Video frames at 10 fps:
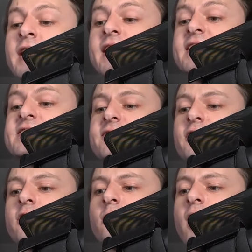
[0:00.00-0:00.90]
It's the
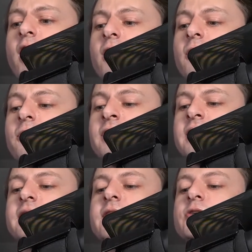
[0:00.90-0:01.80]
crow,
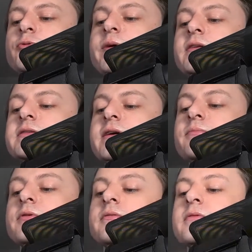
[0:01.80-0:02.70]
Tweedledum